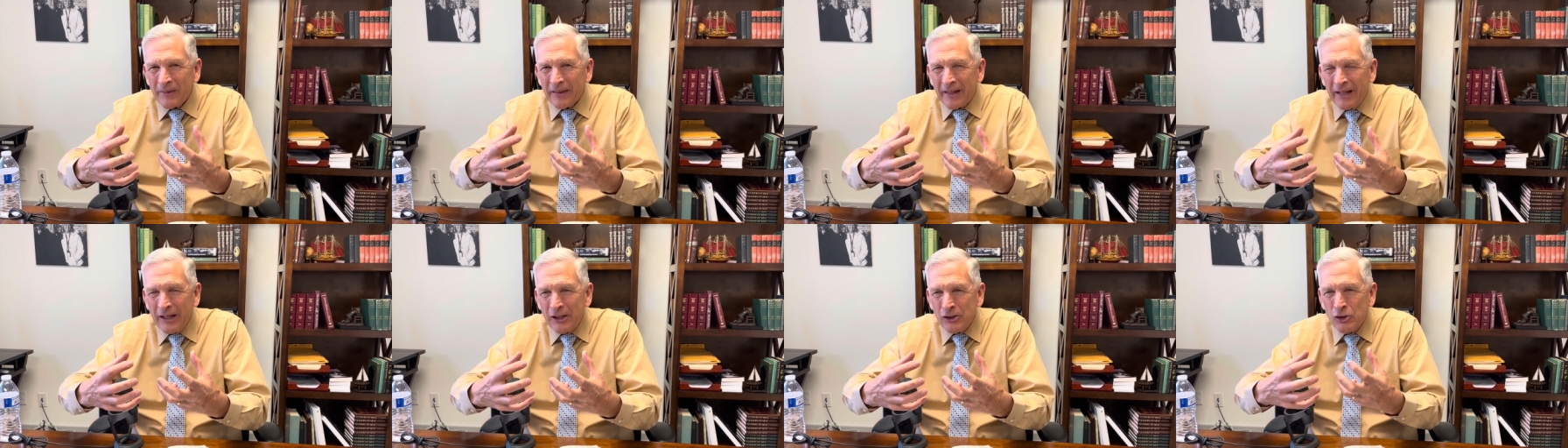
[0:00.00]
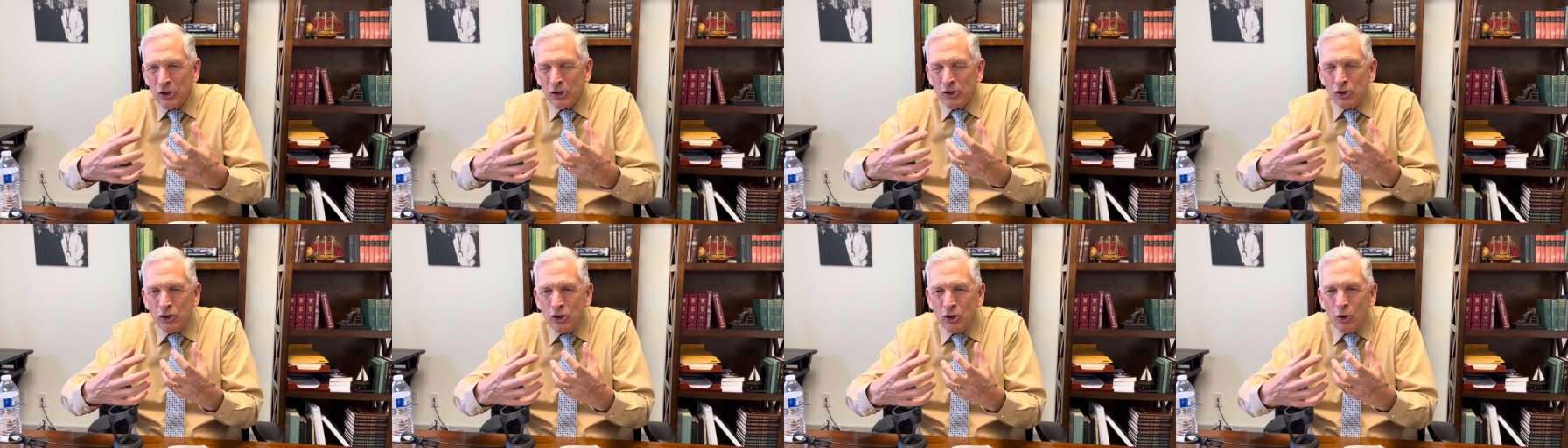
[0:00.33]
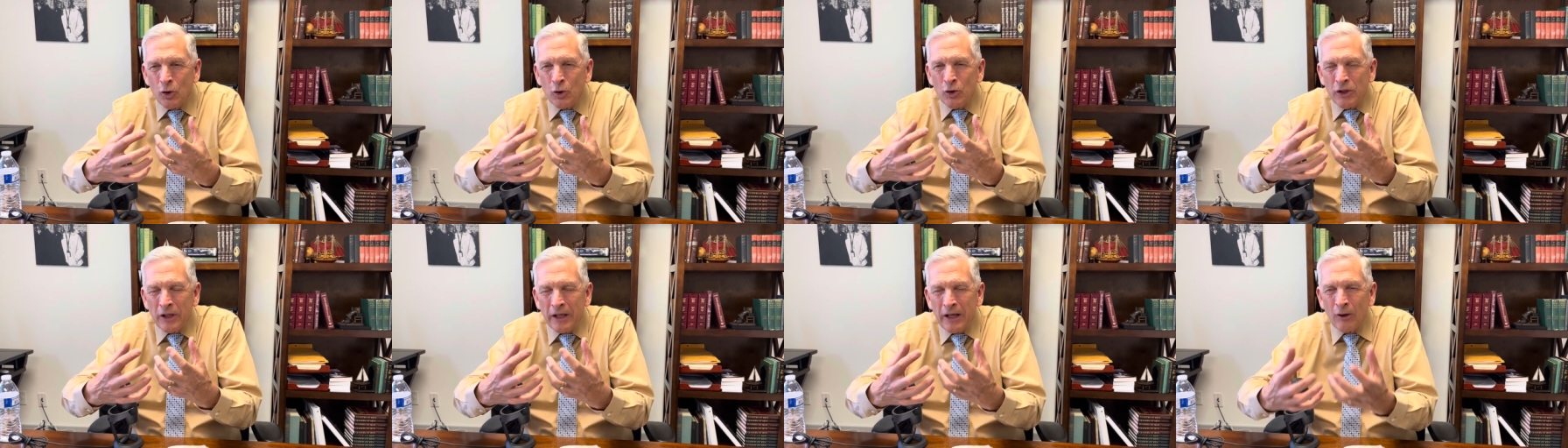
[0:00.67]
is as you
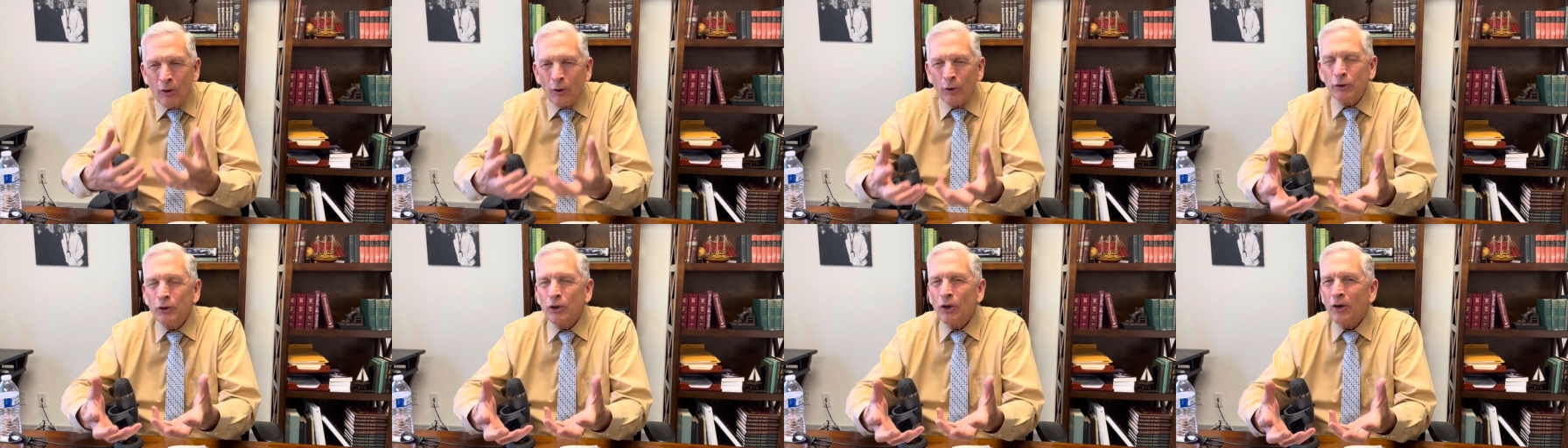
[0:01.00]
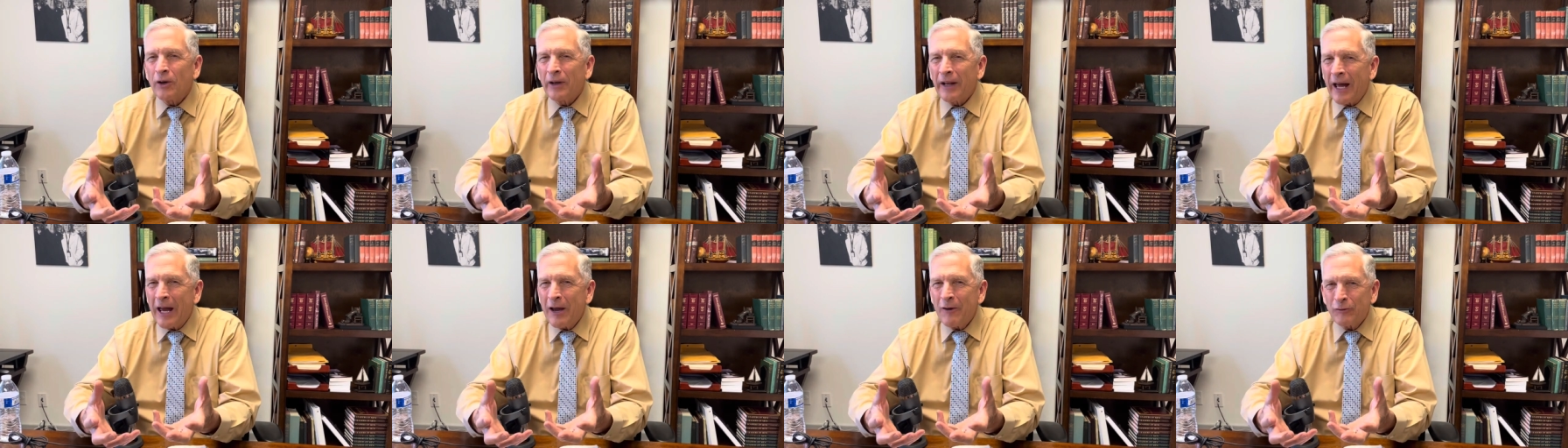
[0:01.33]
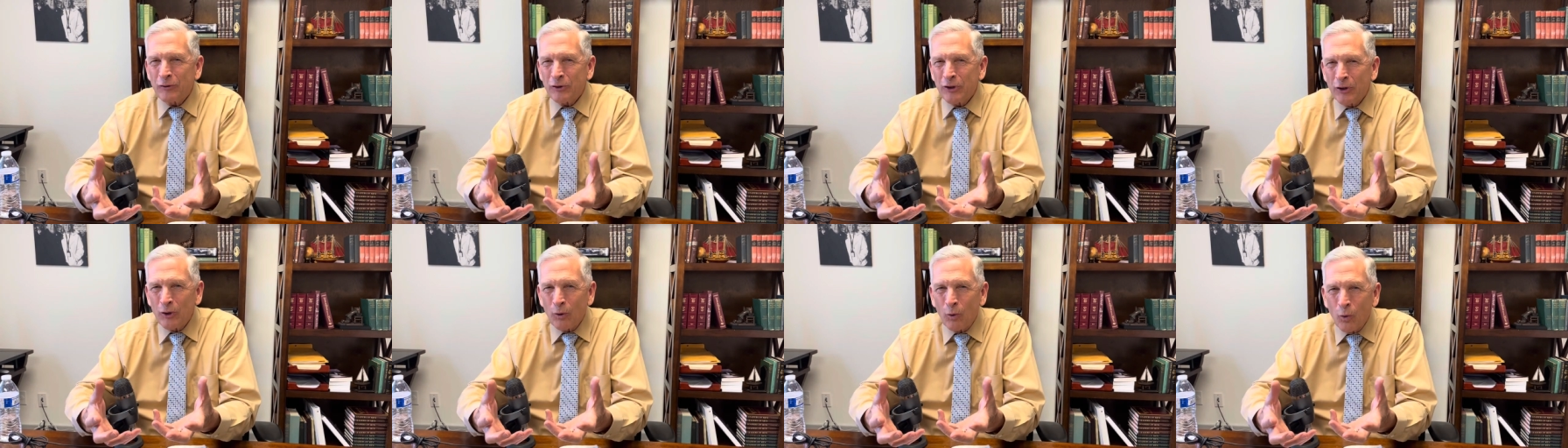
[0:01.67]
yield your life
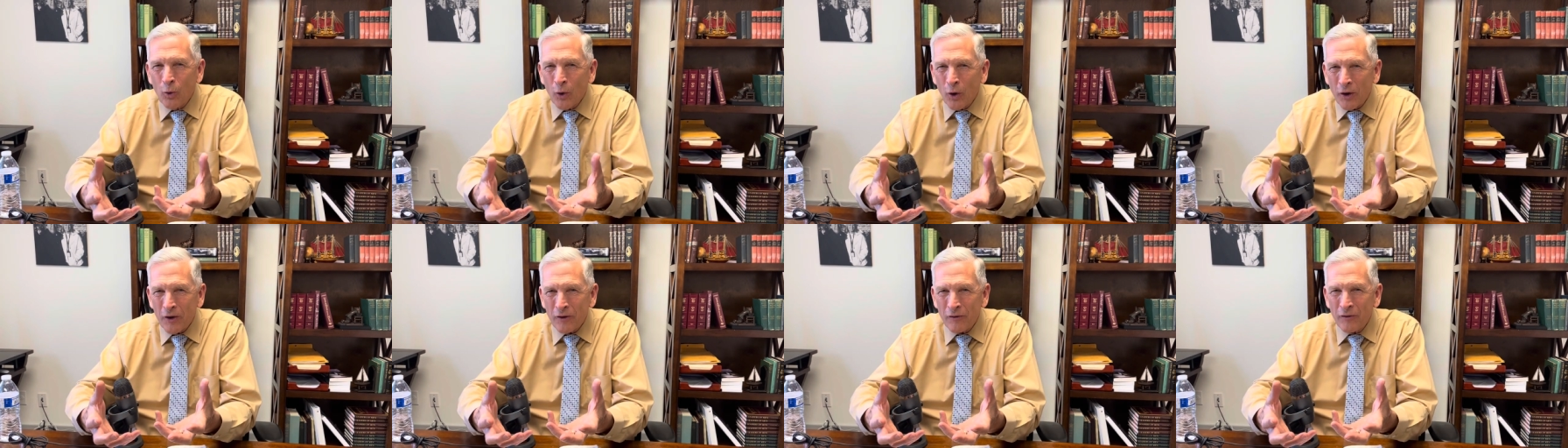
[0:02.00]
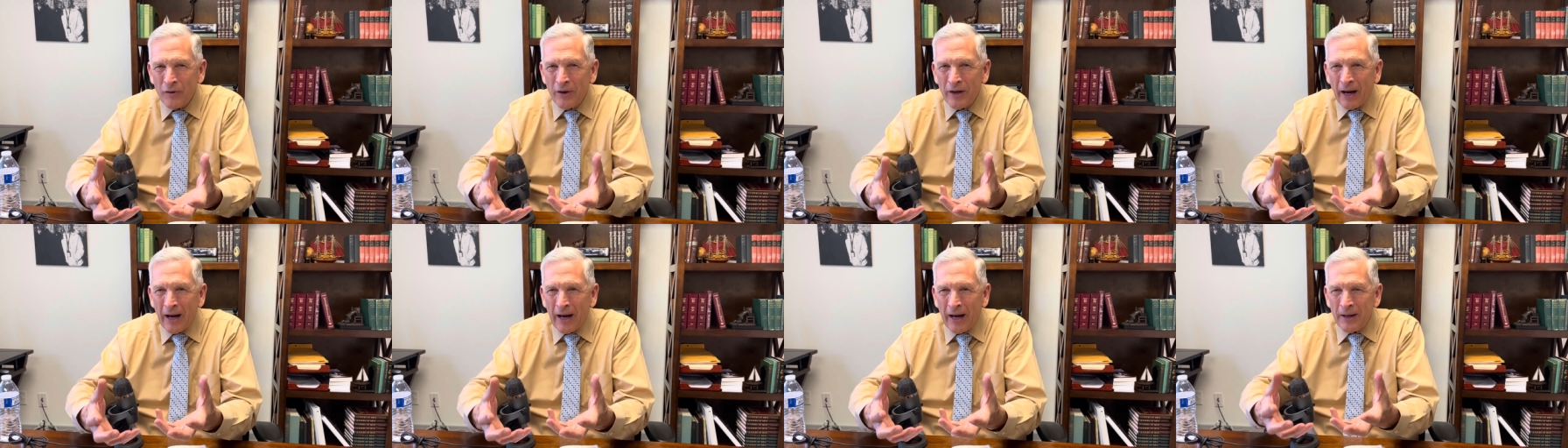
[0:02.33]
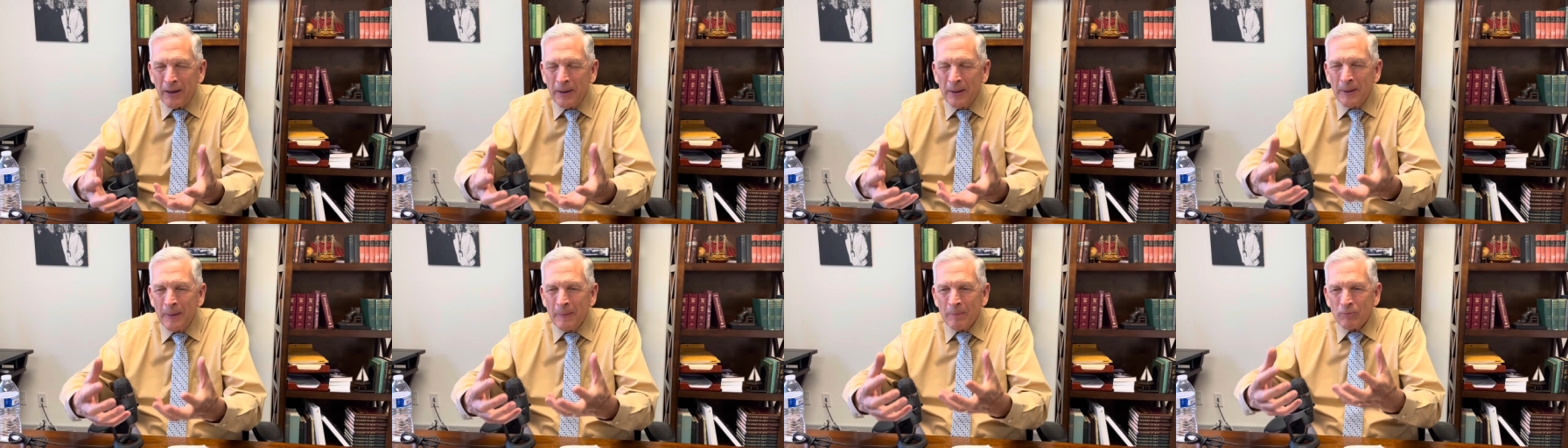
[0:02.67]
to the Word of God,